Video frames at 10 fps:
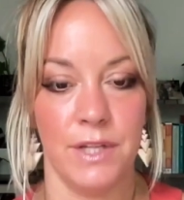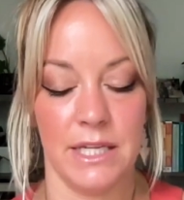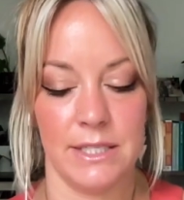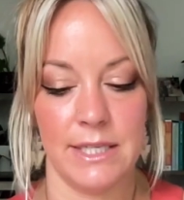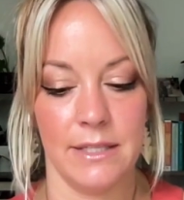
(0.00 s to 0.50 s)

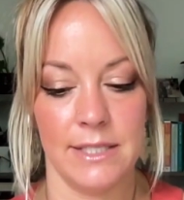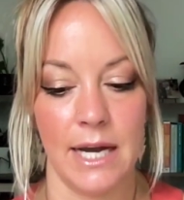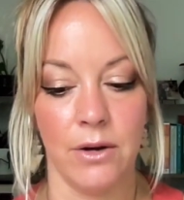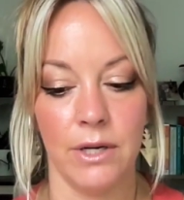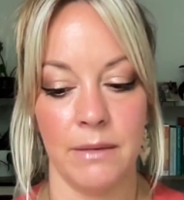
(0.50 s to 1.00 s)
that stands
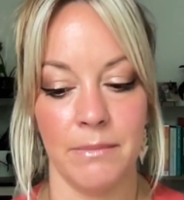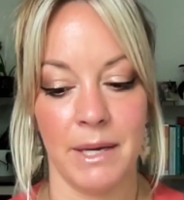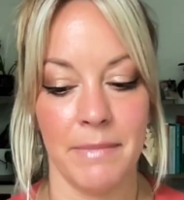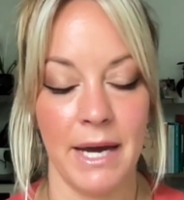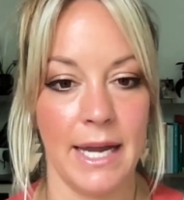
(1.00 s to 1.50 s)
out in my
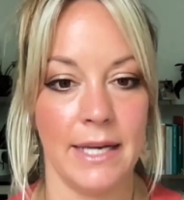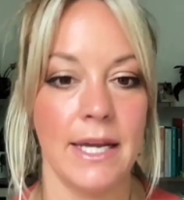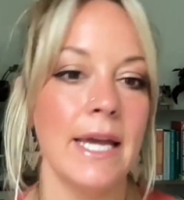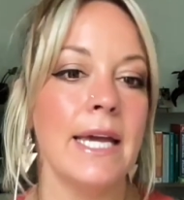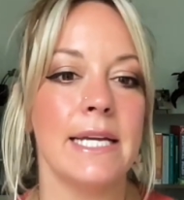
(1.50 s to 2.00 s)
mind
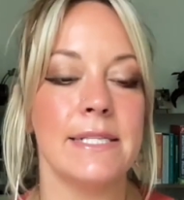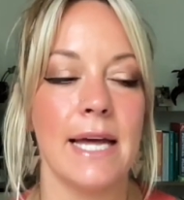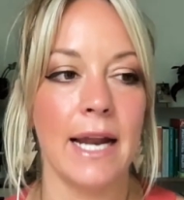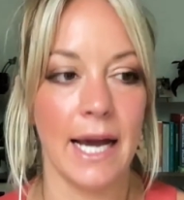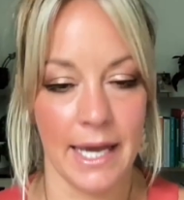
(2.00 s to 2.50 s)
is
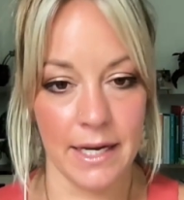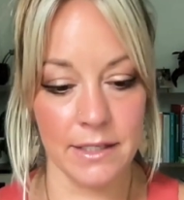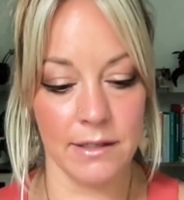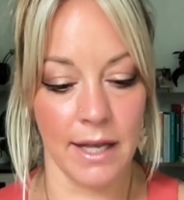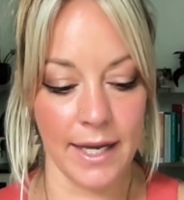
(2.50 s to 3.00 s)
that I had a
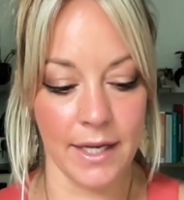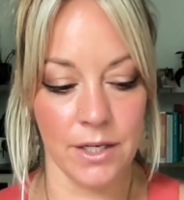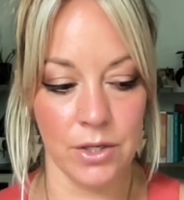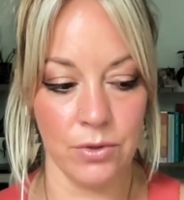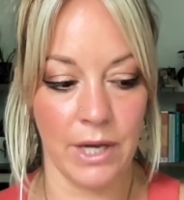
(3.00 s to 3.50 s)
client
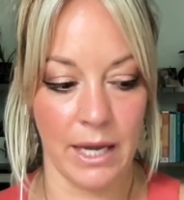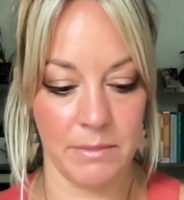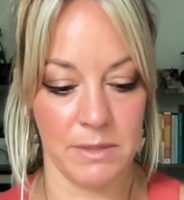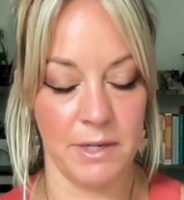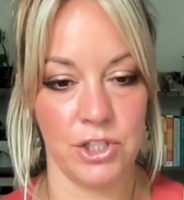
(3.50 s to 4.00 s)
who came
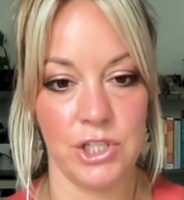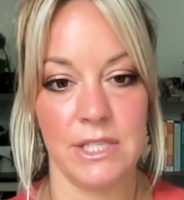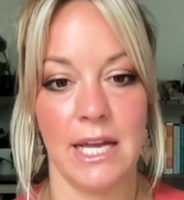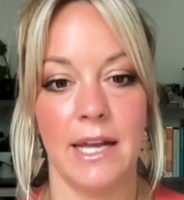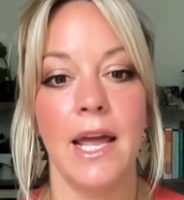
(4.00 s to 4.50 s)
to me and she
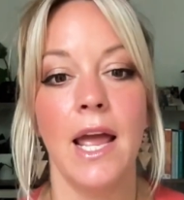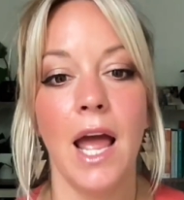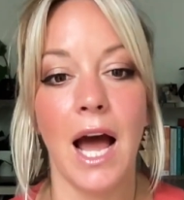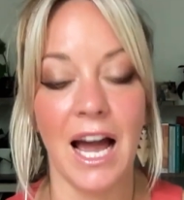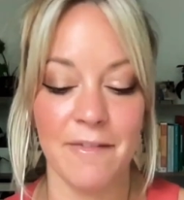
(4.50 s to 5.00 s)
said,
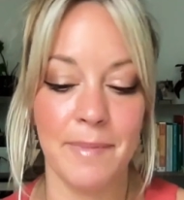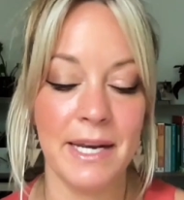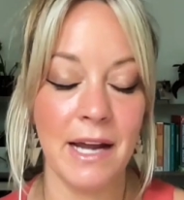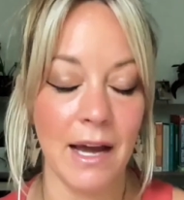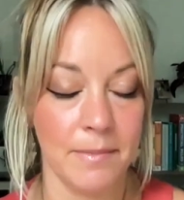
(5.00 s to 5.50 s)
I've
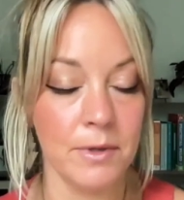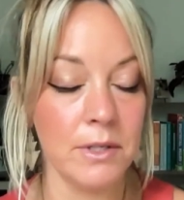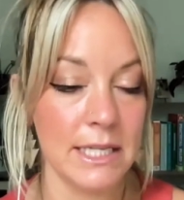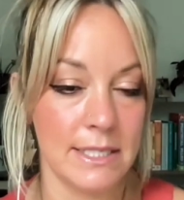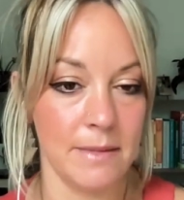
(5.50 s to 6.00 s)
been
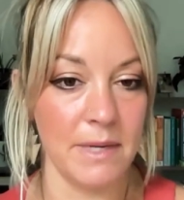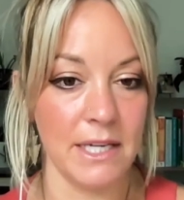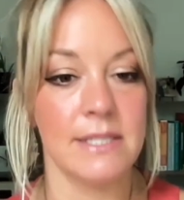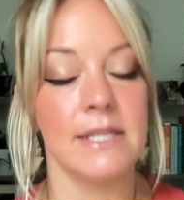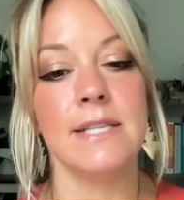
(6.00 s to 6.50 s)
hypoglycemic
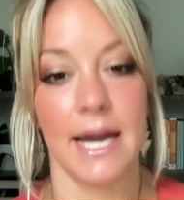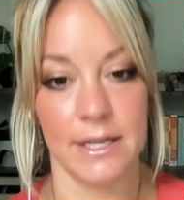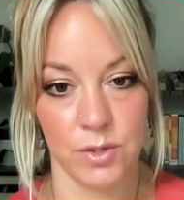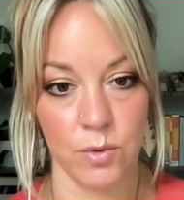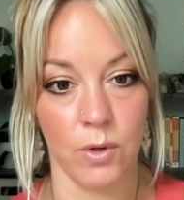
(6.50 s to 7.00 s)
since high
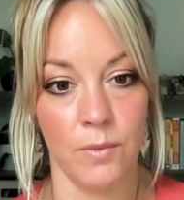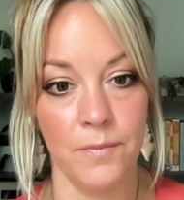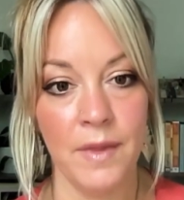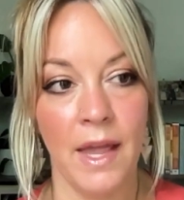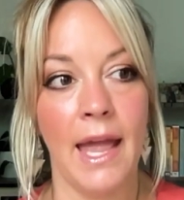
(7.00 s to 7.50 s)
school.
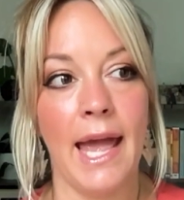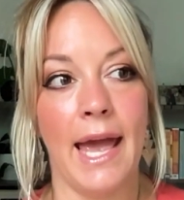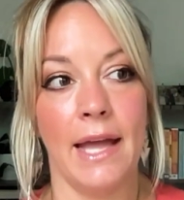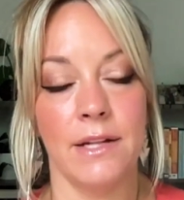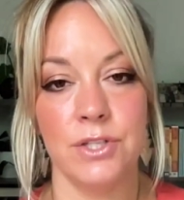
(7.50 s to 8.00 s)

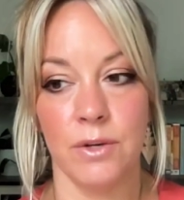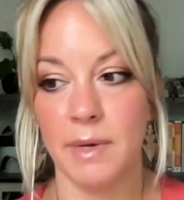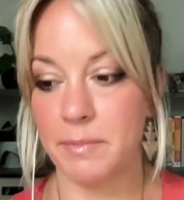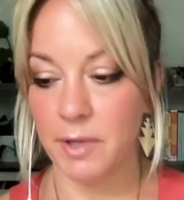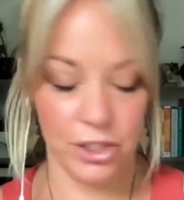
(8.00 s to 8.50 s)
And so my
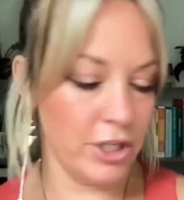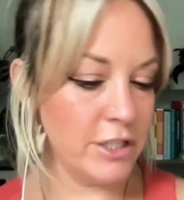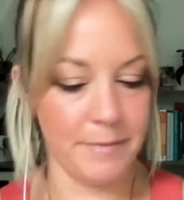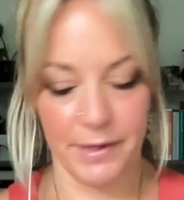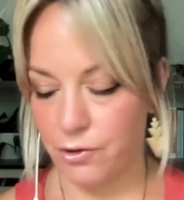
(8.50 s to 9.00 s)
blood sugar has
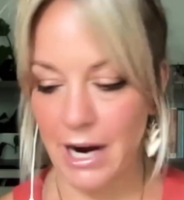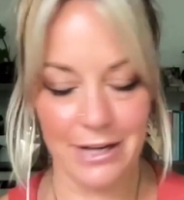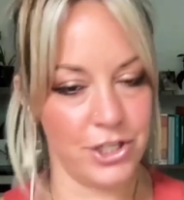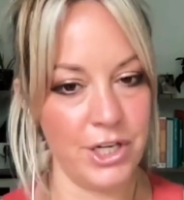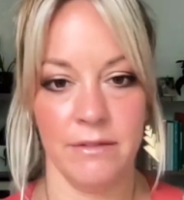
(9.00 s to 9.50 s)
been
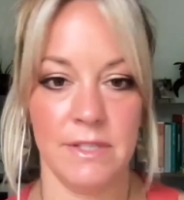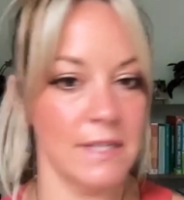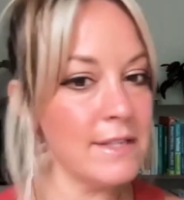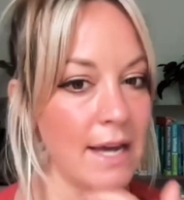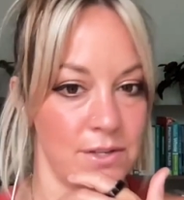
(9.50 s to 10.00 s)
crashing
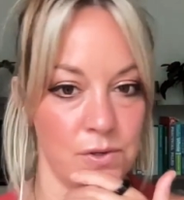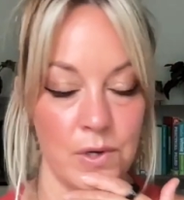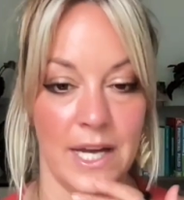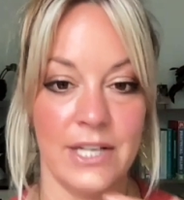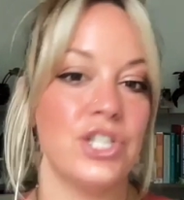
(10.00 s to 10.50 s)
since high school,
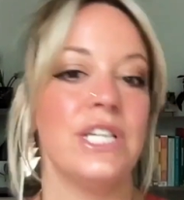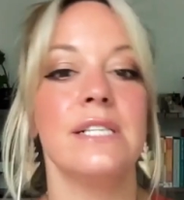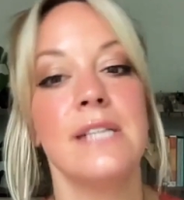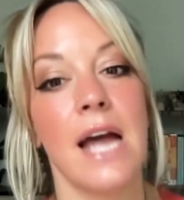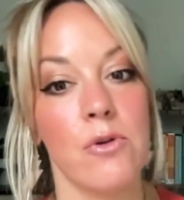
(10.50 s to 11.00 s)
and she's
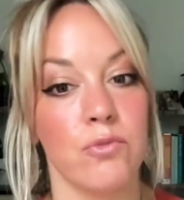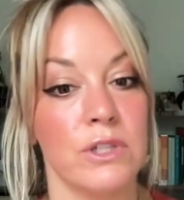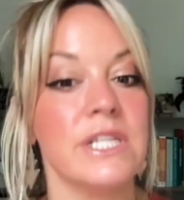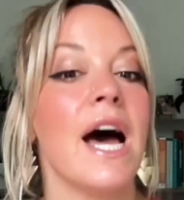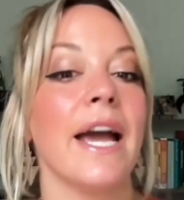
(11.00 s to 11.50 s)
now
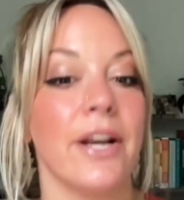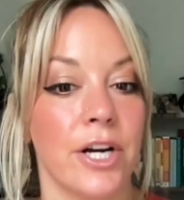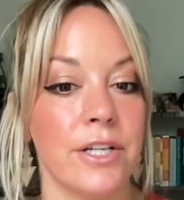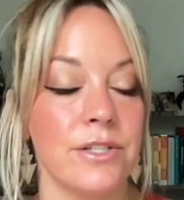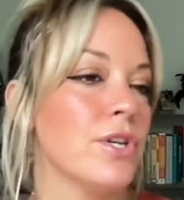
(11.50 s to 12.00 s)

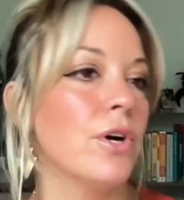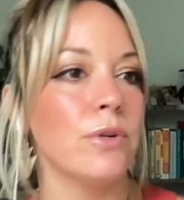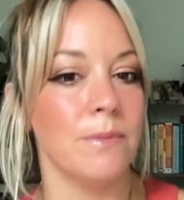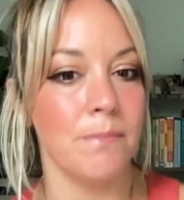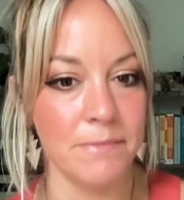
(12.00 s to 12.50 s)
retired.
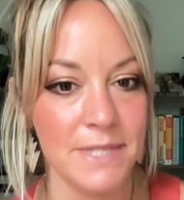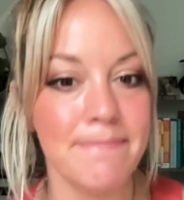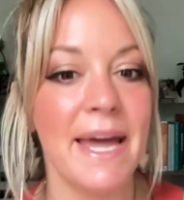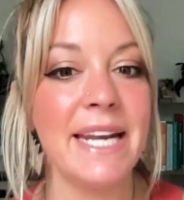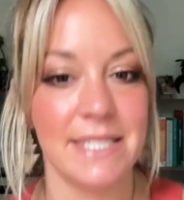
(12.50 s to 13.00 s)
So
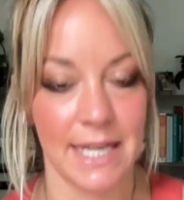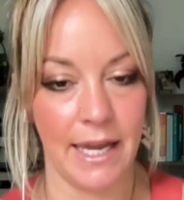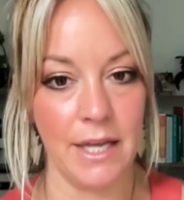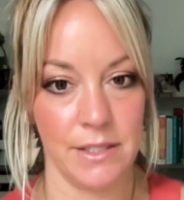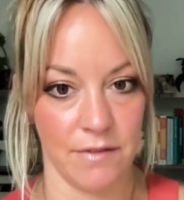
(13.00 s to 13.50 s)
many
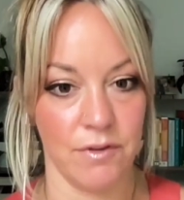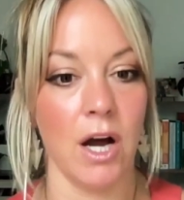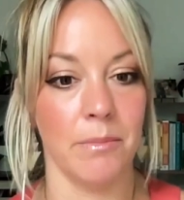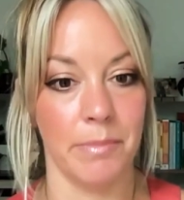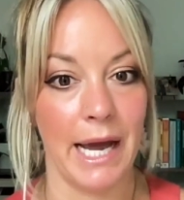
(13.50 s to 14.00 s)
decades have
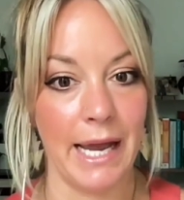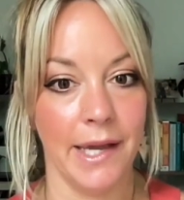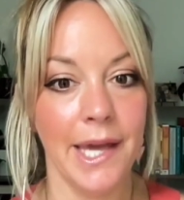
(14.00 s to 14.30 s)
gone by,